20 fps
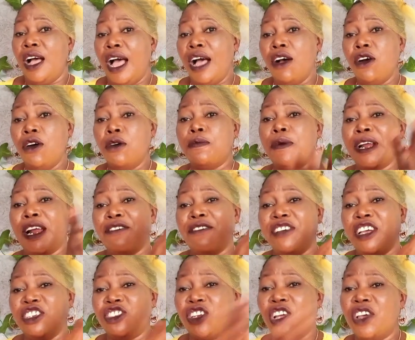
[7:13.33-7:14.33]
Oh,
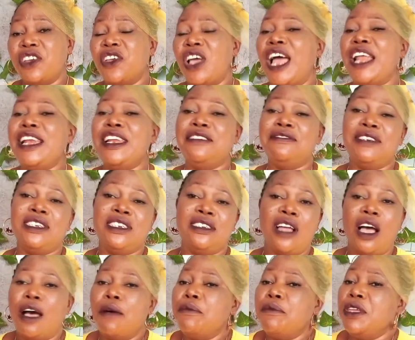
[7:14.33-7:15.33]
peradventure you are living.
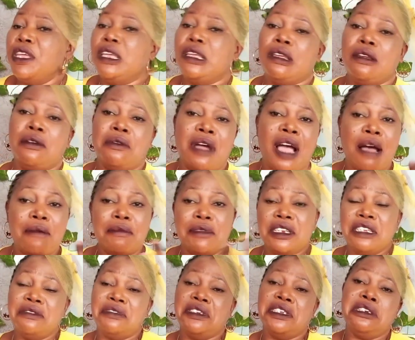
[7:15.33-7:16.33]
Not me, where
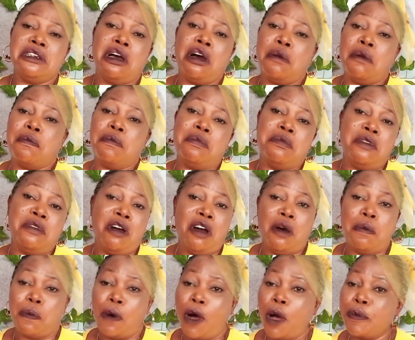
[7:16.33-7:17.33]
I'm living.
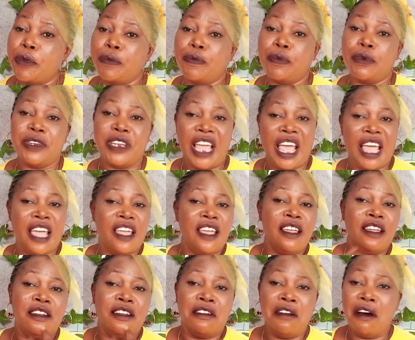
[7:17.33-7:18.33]
No poor people there.
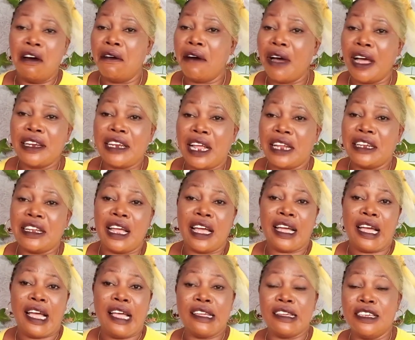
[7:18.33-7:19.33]
No one that
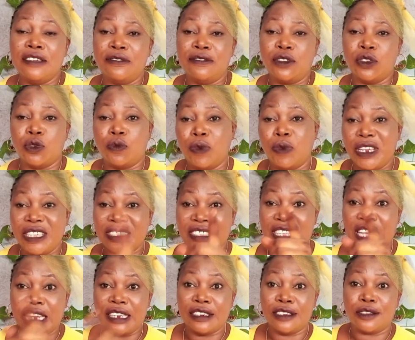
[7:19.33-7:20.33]
I can give to. Please
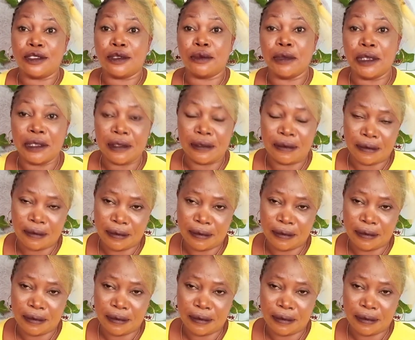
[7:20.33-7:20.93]
send it to me.